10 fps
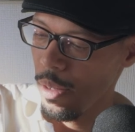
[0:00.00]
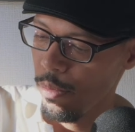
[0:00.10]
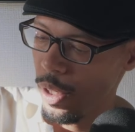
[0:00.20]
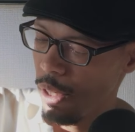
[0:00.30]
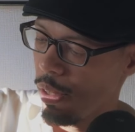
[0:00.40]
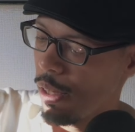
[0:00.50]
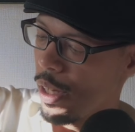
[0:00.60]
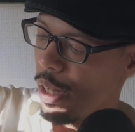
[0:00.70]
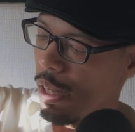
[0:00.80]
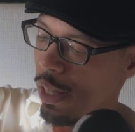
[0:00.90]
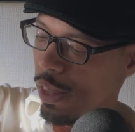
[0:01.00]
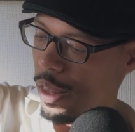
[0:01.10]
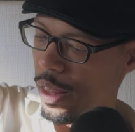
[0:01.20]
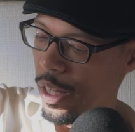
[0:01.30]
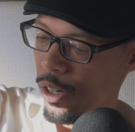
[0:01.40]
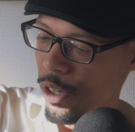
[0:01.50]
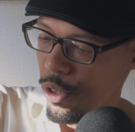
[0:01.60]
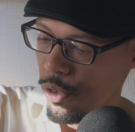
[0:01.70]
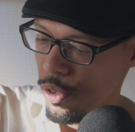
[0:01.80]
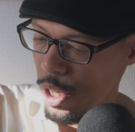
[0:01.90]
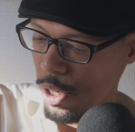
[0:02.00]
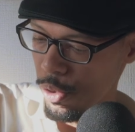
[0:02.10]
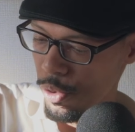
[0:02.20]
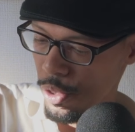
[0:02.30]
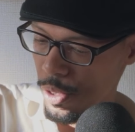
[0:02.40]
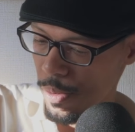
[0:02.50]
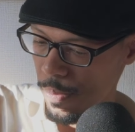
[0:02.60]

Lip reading: But there goes those.